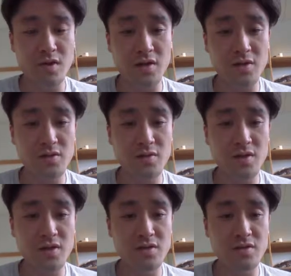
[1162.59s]
News one
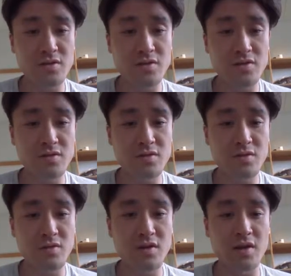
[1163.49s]
is just
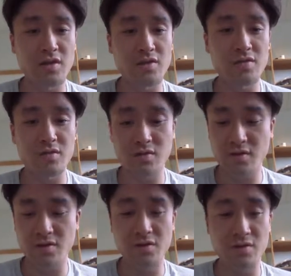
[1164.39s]
okay.
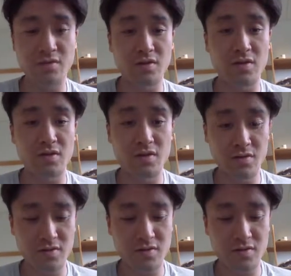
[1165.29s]
Okay. Should have not done this.